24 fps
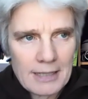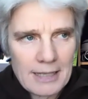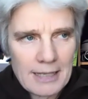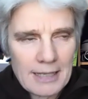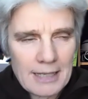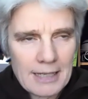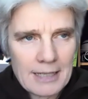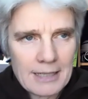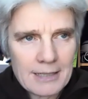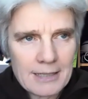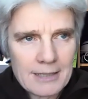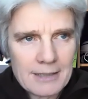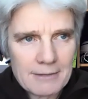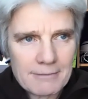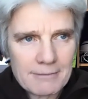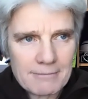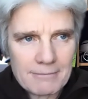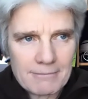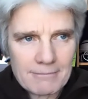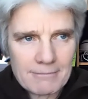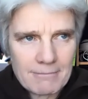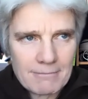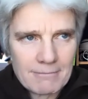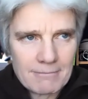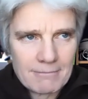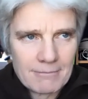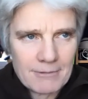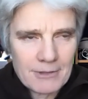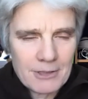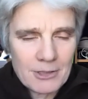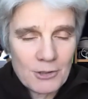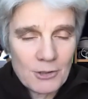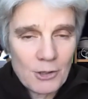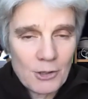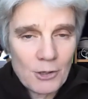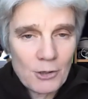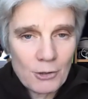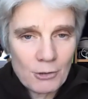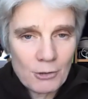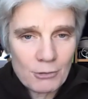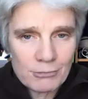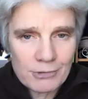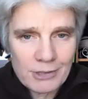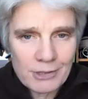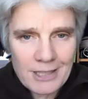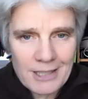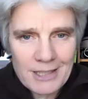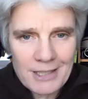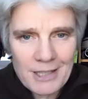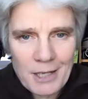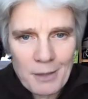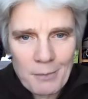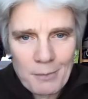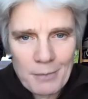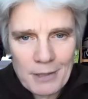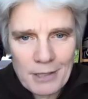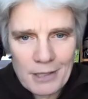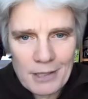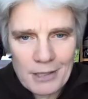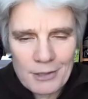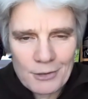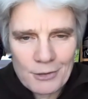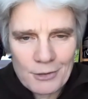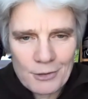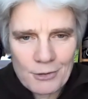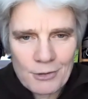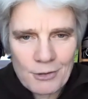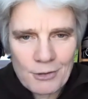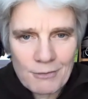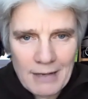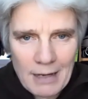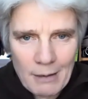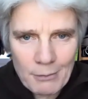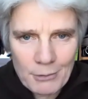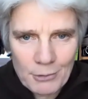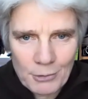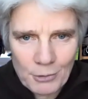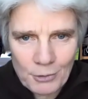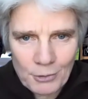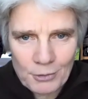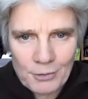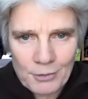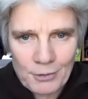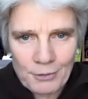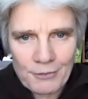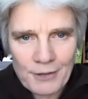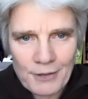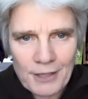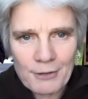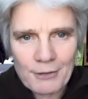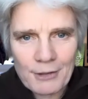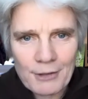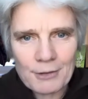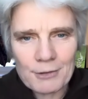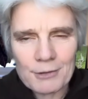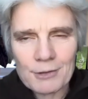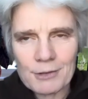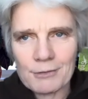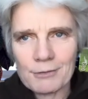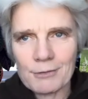And you can go really deep into the rabbit hole to figure out